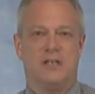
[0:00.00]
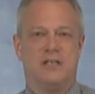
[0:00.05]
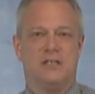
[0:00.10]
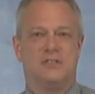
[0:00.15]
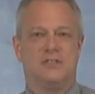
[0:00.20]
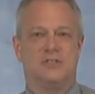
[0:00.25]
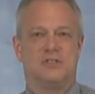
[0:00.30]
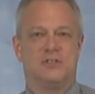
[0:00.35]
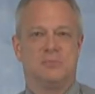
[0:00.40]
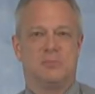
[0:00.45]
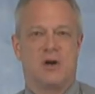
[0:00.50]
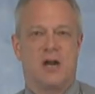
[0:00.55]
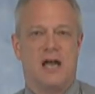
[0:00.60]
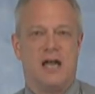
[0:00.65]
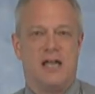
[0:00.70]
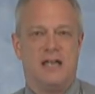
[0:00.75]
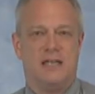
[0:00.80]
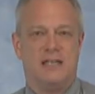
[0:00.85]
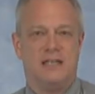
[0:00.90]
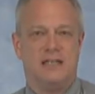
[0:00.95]
into
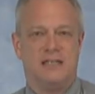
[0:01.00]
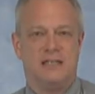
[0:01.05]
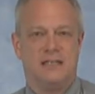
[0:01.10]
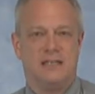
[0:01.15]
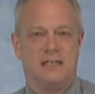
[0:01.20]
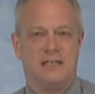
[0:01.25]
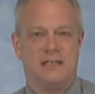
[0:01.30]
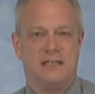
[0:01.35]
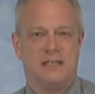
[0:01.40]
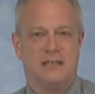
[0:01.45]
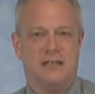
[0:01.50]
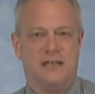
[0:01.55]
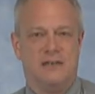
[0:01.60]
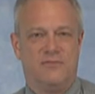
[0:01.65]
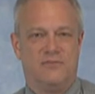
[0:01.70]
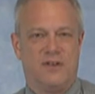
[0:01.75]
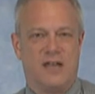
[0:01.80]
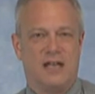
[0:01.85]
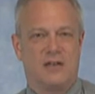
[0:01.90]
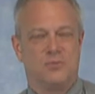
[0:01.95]
sobriety. And in
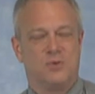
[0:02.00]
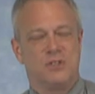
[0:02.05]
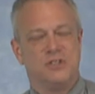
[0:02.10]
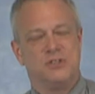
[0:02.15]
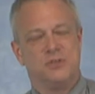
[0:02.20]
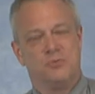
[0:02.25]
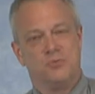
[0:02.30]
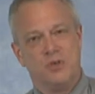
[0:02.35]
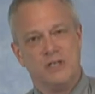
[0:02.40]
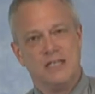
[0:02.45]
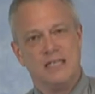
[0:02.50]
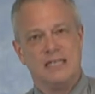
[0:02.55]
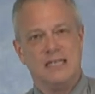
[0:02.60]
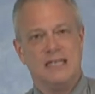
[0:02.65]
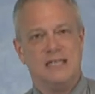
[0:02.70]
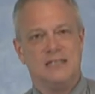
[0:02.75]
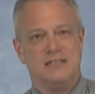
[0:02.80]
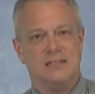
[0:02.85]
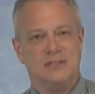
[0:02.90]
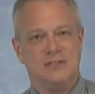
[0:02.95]
fact, what you really
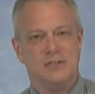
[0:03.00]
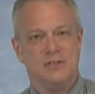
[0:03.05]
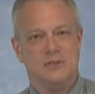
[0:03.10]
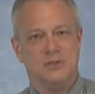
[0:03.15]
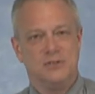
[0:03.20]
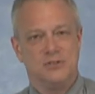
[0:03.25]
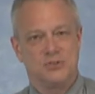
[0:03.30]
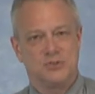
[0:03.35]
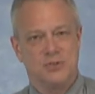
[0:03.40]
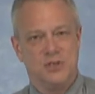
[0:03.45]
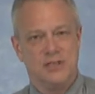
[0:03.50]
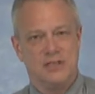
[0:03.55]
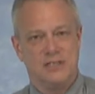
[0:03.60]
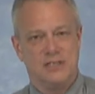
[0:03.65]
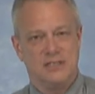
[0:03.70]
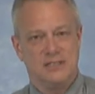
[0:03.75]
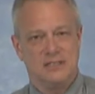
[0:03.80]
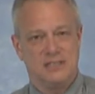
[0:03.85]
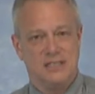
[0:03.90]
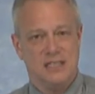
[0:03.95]
need to do is treat
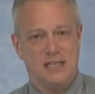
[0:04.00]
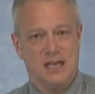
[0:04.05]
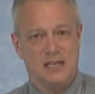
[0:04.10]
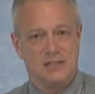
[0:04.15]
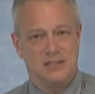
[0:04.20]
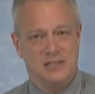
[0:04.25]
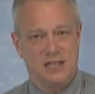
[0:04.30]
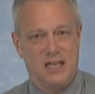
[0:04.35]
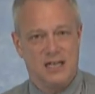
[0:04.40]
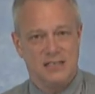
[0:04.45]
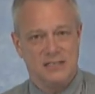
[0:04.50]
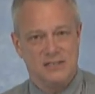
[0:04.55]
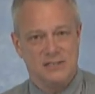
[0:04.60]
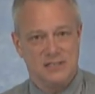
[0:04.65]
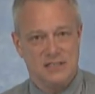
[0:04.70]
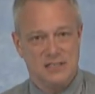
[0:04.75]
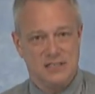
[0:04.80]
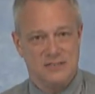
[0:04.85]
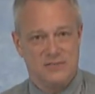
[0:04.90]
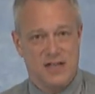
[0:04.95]
the underlying
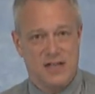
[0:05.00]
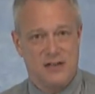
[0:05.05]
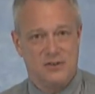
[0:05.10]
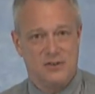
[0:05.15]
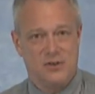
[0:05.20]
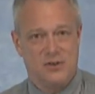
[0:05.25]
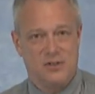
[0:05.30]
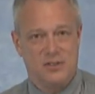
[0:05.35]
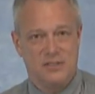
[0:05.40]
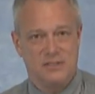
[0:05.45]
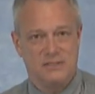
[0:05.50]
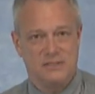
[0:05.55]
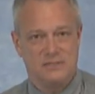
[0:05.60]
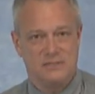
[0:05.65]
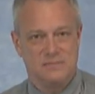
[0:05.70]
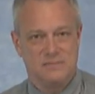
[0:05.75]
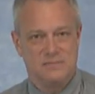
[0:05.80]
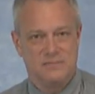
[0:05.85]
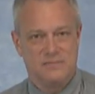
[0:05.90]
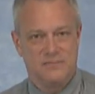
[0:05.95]
disease of
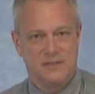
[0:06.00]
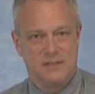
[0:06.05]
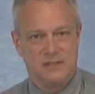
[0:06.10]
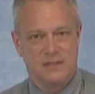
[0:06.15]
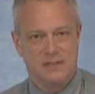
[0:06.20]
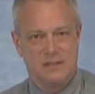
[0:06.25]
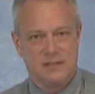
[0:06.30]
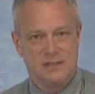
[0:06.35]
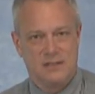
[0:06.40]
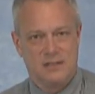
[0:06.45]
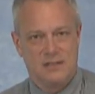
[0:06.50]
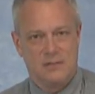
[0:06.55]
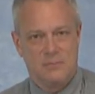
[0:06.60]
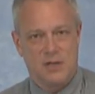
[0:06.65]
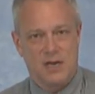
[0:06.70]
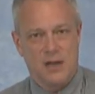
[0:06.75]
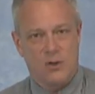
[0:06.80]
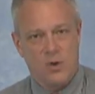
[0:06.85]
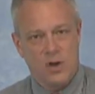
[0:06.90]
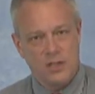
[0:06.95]
alcoholism.
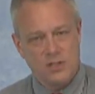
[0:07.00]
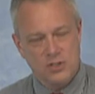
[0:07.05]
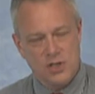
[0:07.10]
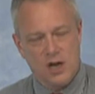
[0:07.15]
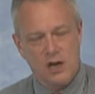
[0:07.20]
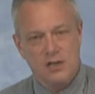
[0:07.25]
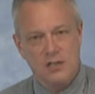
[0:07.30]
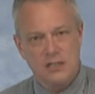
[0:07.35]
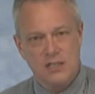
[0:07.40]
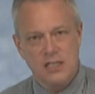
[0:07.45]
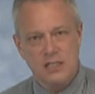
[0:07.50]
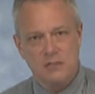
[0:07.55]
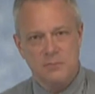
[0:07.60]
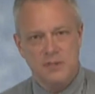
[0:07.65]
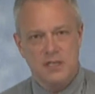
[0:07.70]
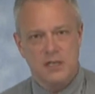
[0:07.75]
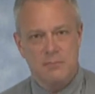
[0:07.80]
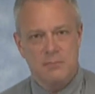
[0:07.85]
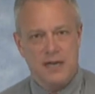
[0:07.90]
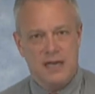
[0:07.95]
But I want to talk a little
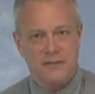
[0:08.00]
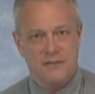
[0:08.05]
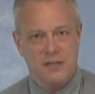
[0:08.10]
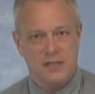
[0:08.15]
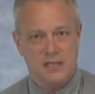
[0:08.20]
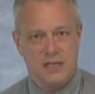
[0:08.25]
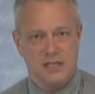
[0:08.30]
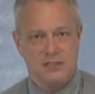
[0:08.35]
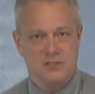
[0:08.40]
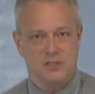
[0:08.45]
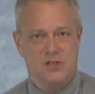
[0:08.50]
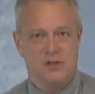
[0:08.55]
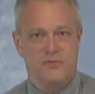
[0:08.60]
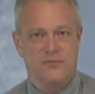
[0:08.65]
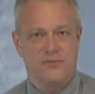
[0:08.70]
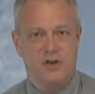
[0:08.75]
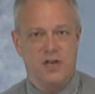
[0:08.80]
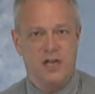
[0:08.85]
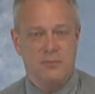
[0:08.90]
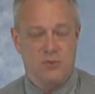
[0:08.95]
bit about the
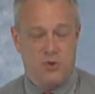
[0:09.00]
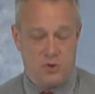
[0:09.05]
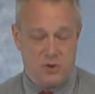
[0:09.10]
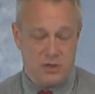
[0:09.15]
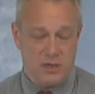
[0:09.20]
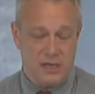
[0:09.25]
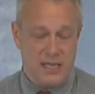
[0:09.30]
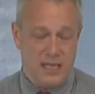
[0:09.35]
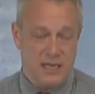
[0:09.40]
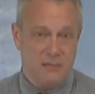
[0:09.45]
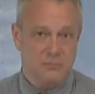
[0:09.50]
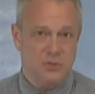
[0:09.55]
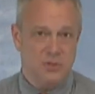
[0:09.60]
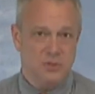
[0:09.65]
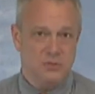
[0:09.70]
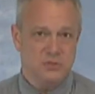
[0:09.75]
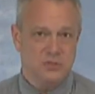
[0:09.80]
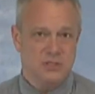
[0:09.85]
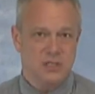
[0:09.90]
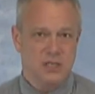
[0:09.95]
disulfiram or
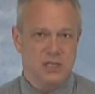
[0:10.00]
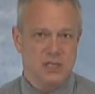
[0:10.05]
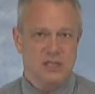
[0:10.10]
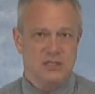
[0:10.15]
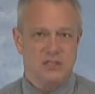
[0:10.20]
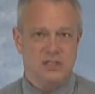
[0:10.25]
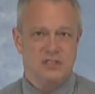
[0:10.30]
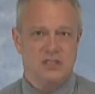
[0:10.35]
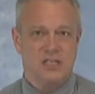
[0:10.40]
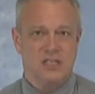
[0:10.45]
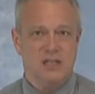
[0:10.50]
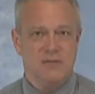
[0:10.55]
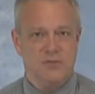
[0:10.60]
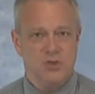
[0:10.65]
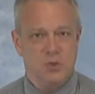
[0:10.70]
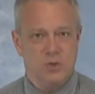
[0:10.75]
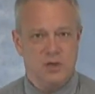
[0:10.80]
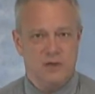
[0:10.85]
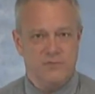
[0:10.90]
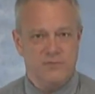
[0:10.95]
Antabuse, just to give
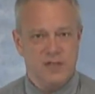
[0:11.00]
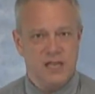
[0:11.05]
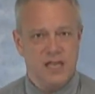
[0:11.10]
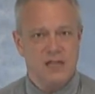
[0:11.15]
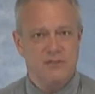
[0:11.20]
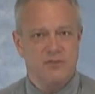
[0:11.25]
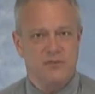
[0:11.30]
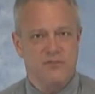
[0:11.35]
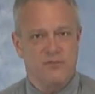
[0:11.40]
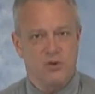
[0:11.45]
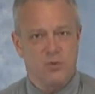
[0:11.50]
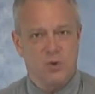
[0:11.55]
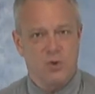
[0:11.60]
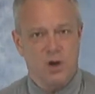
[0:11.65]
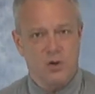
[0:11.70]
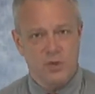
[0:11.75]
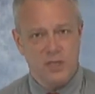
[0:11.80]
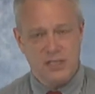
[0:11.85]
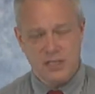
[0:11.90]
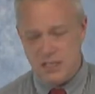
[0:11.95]
you a flavor for
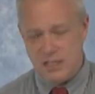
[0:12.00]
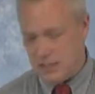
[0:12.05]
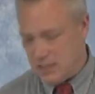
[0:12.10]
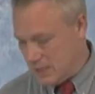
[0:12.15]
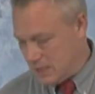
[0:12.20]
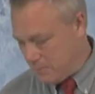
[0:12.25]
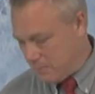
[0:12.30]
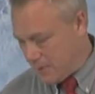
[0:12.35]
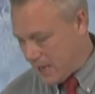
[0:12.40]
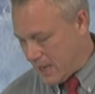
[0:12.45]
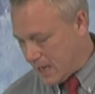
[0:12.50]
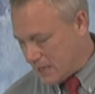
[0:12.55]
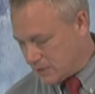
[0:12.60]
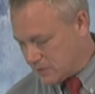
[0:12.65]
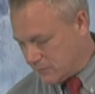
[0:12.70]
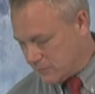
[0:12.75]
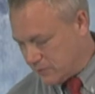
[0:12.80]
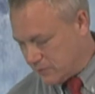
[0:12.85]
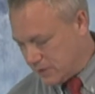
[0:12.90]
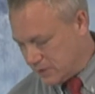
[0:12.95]
what we did in the
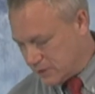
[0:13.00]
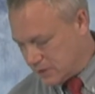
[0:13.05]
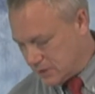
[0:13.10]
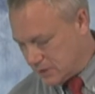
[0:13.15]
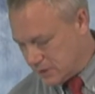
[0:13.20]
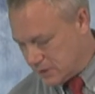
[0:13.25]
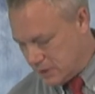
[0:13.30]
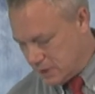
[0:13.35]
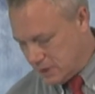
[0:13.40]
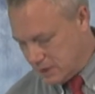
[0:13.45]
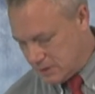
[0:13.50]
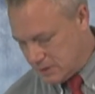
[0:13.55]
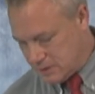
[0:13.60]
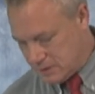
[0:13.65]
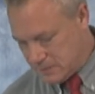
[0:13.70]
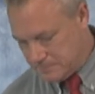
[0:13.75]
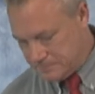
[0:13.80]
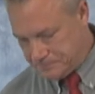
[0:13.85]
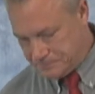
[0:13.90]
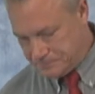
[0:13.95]
past for this disease.